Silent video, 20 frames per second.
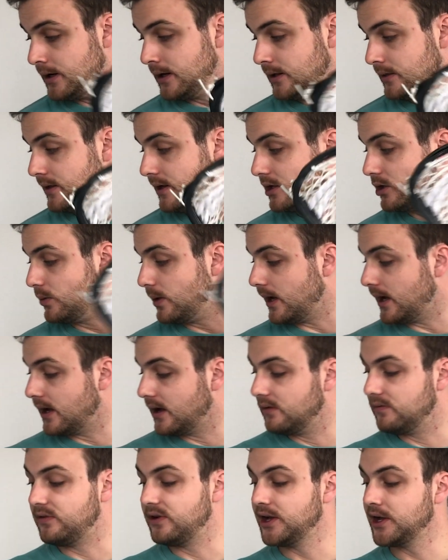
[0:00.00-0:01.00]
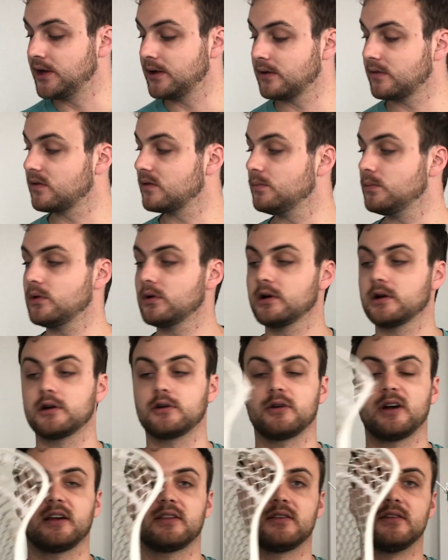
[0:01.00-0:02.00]
And then you have some more
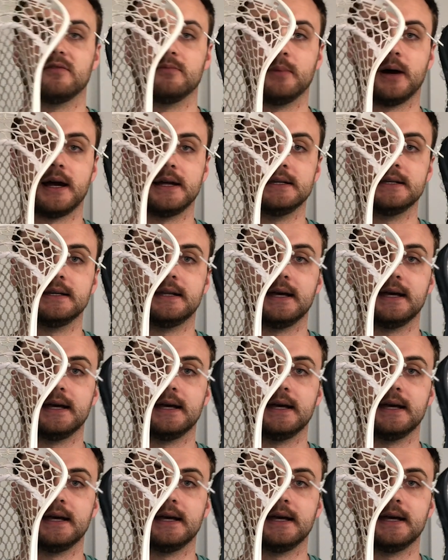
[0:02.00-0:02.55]
aggressive minded